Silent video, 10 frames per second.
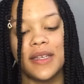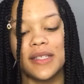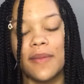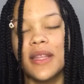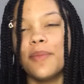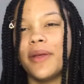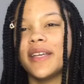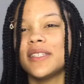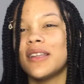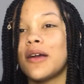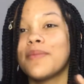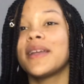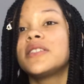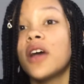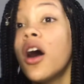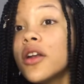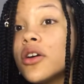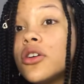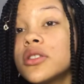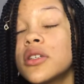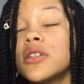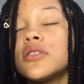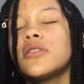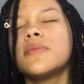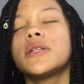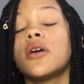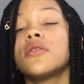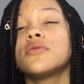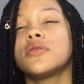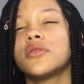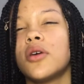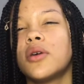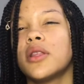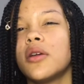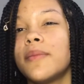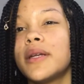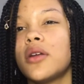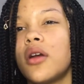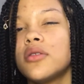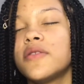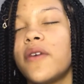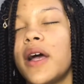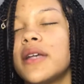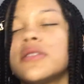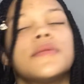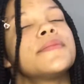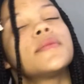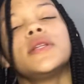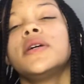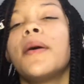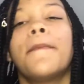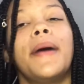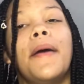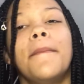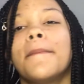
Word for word: some of the places are mcdonald's because mcdonald's is so good their mcdonald's fries bomb